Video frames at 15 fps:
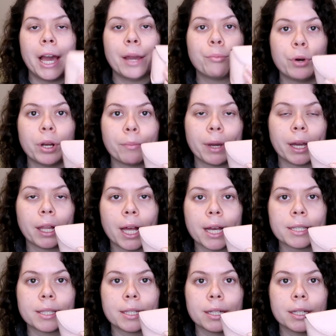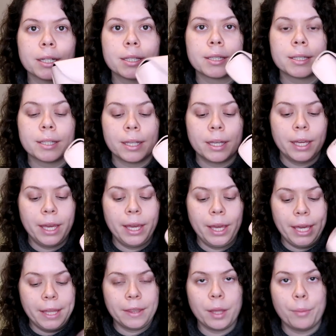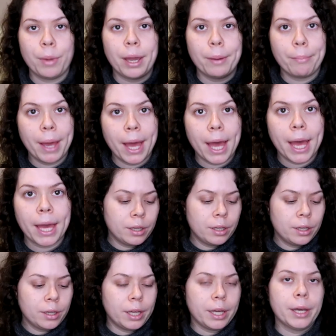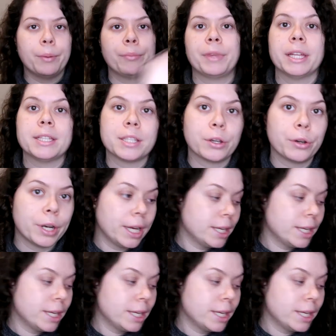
I bring my glasses in my bag. That's a good